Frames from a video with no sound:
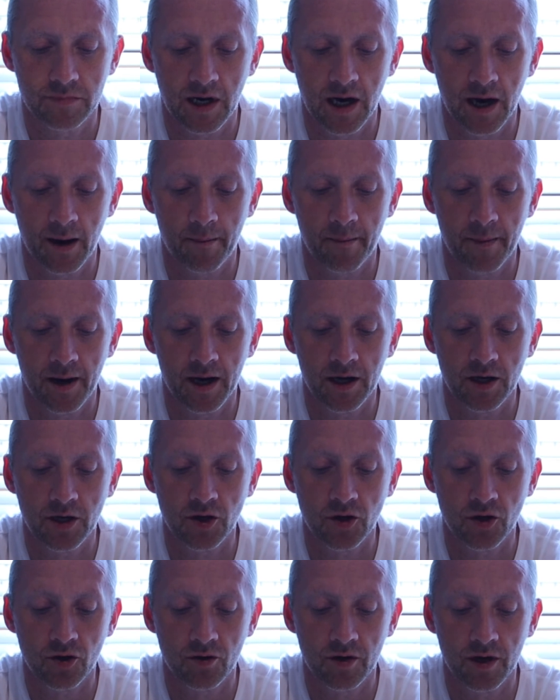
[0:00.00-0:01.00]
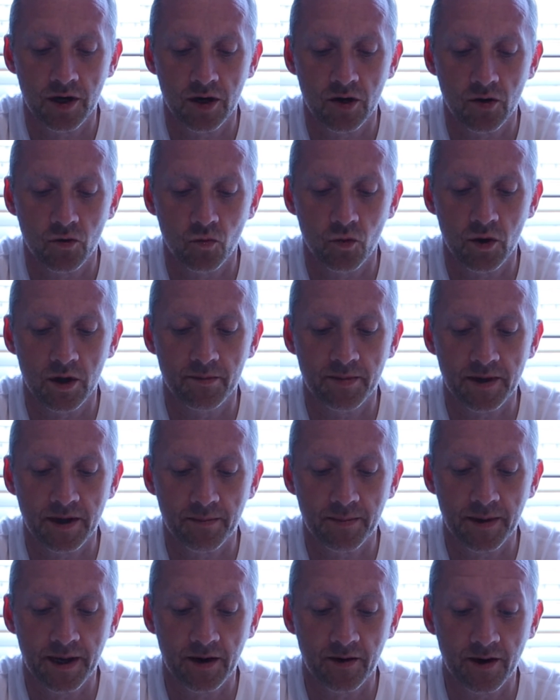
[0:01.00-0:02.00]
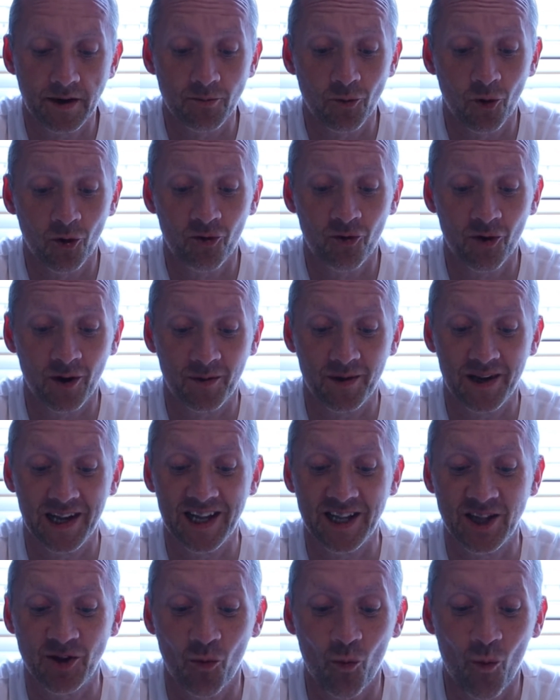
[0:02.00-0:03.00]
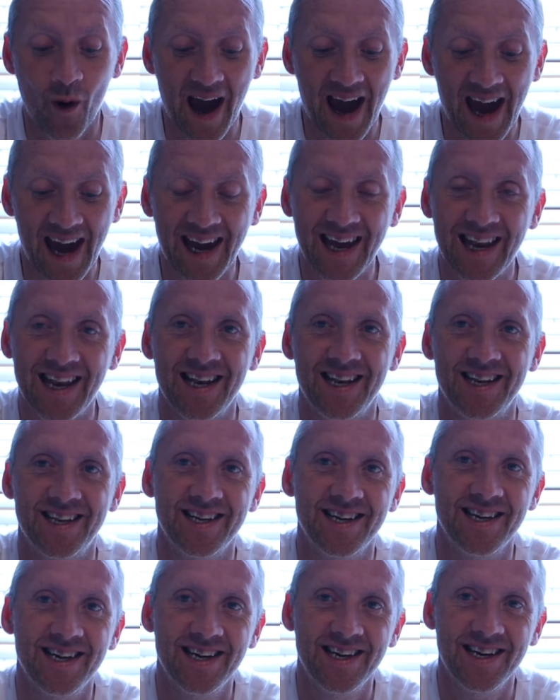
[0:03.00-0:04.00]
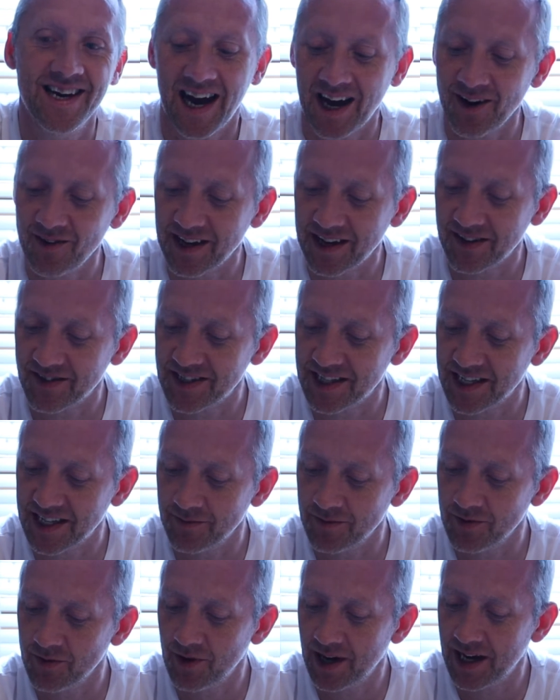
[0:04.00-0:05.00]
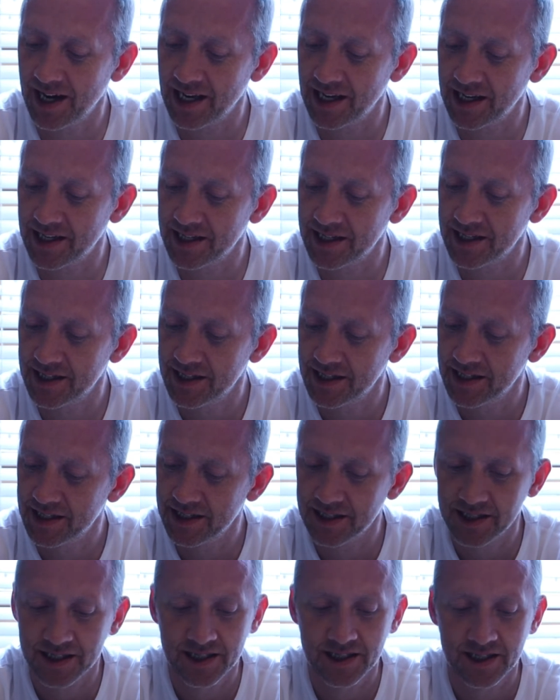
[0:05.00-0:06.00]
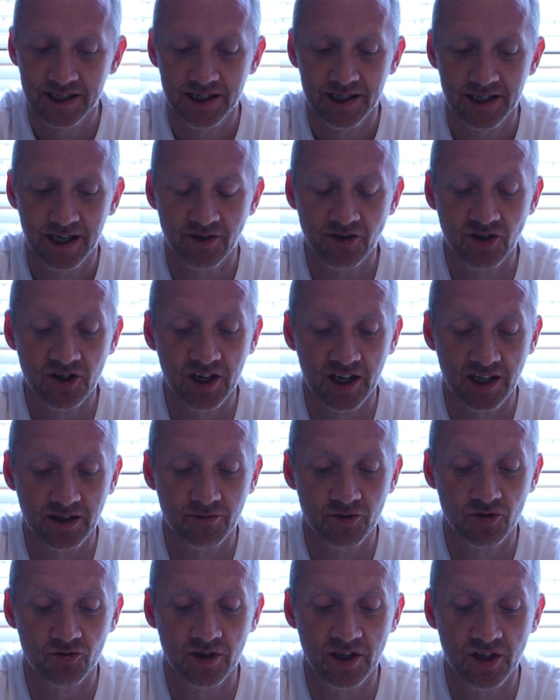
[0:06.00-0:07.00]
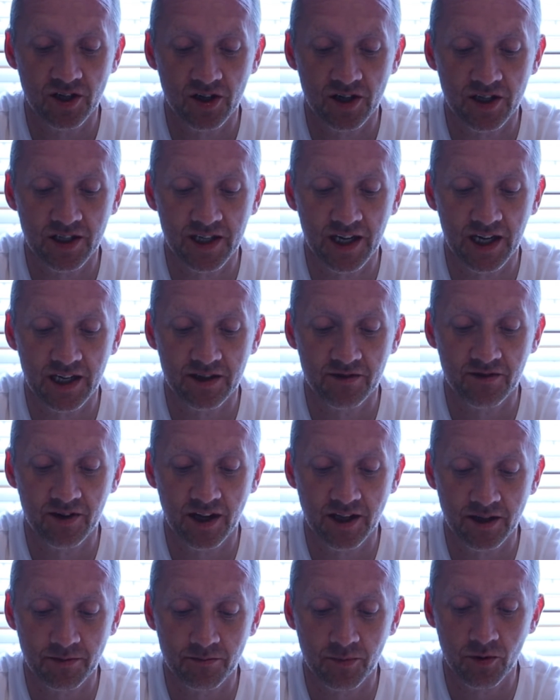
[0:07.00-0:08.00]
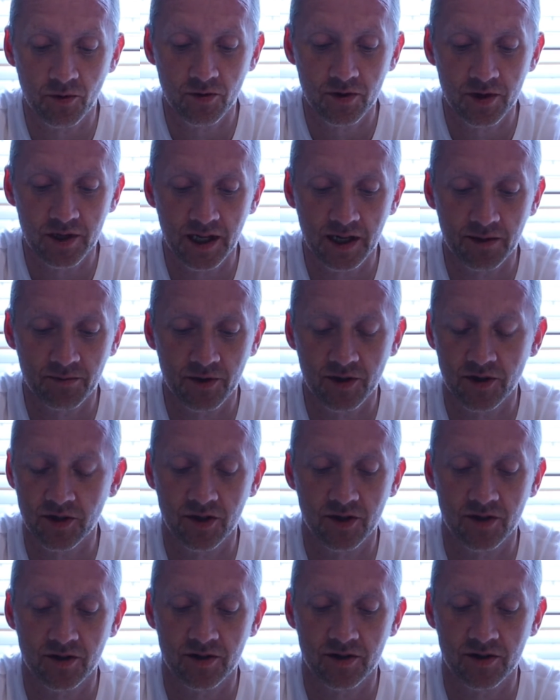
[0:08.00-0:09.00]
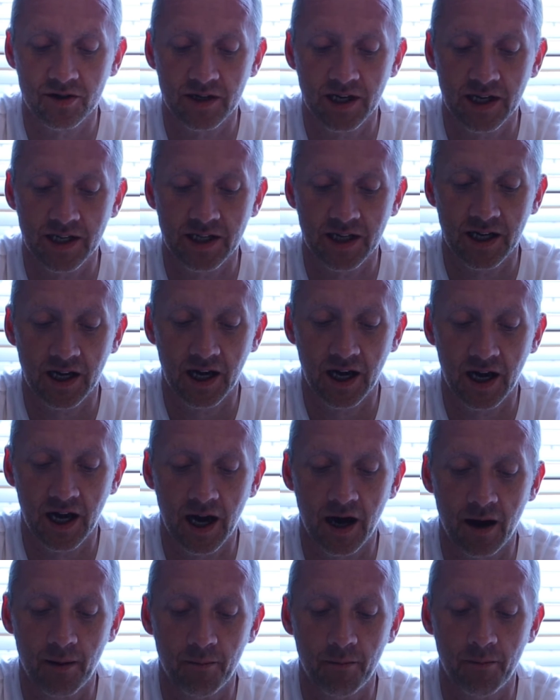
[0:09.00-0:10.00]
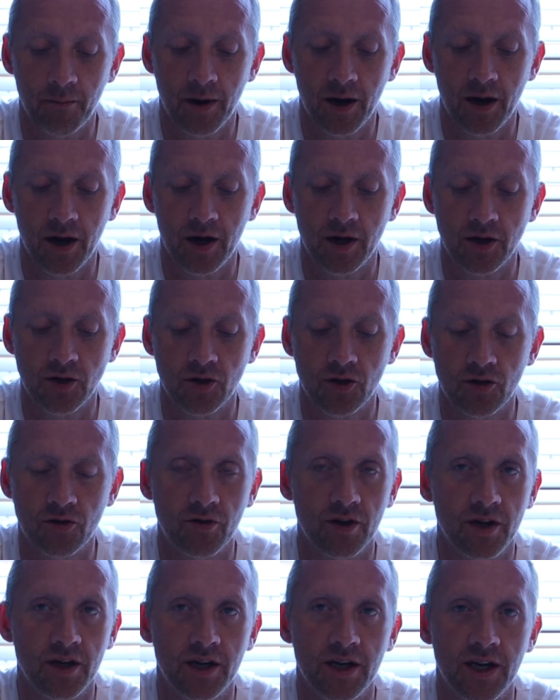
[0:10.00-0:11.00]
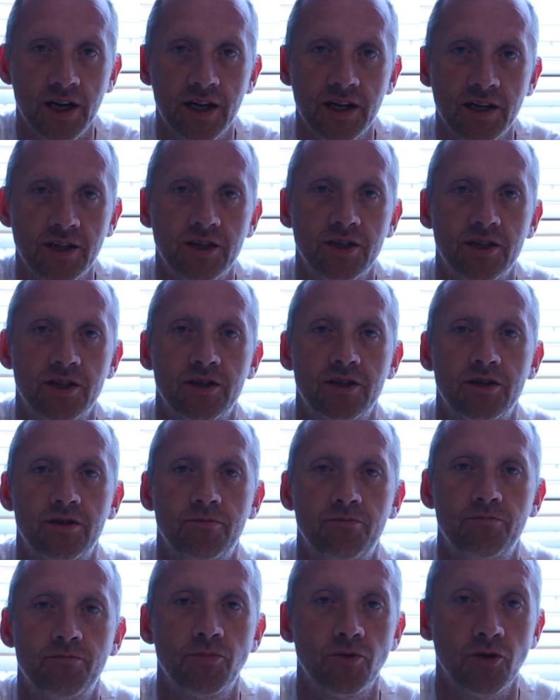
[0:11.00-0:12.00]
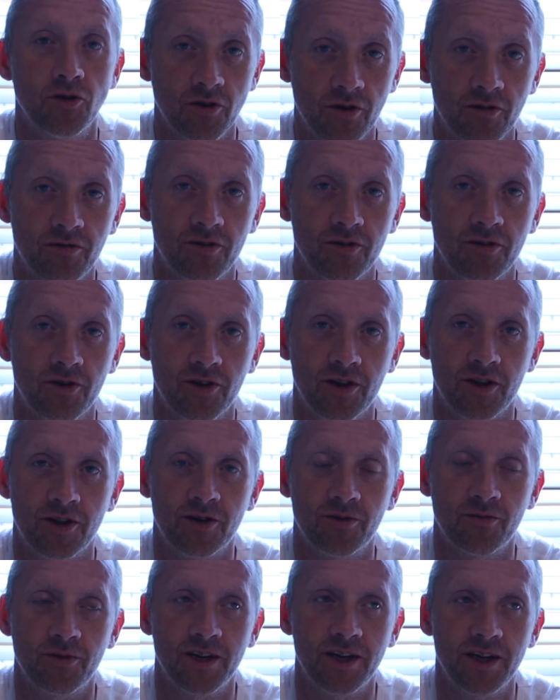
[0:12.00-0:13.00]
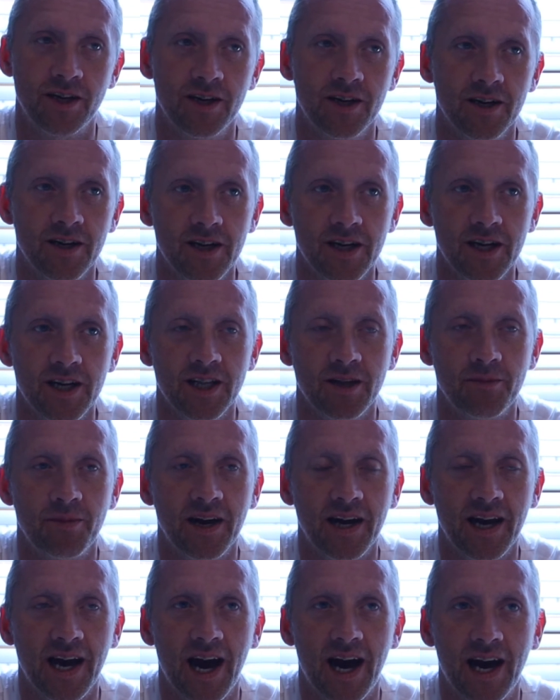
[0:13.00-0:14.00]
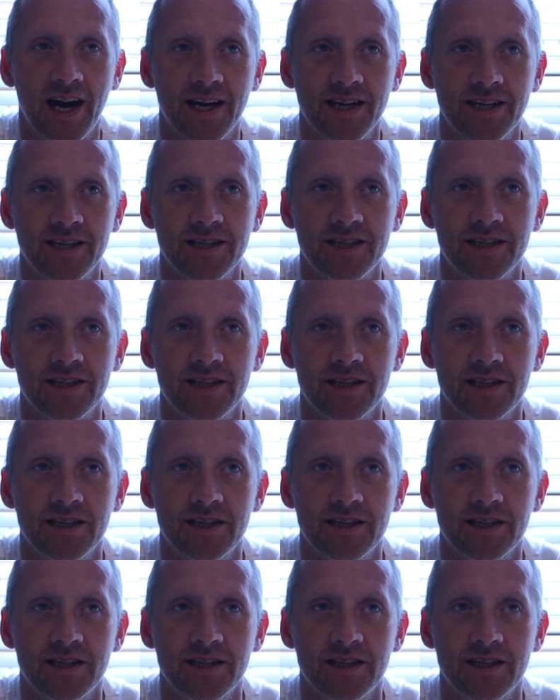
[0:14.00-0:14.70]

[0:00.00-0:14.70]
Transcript: and era will be appearing more frequently in the wild. I don't think I've seen him in the wild. I've just got them as research tasks. I've got them both like, but they're at Amaura is beautiful looking. The way the big eyes